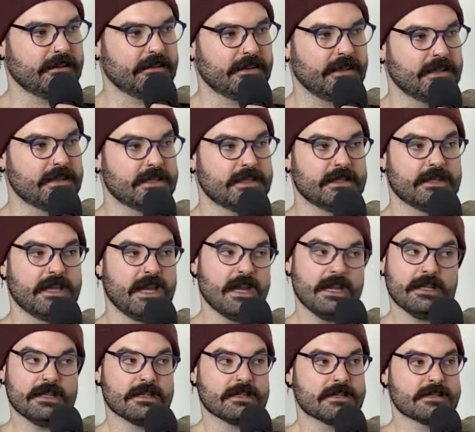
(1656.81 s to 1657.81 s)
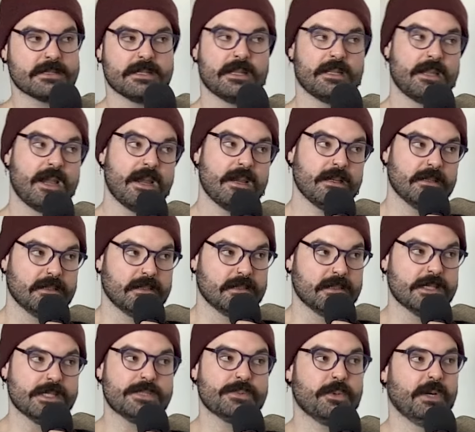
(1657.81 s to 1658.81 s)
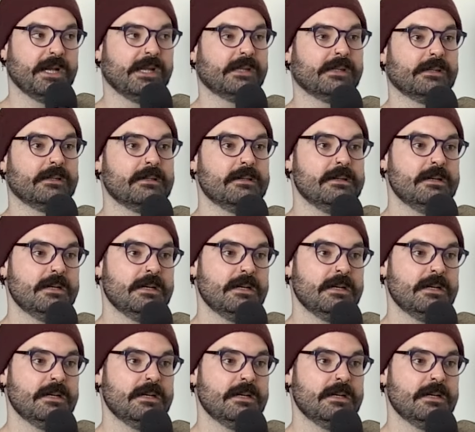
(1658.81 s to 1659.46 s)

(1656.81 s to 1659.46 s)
did in the 80s and the 90s when,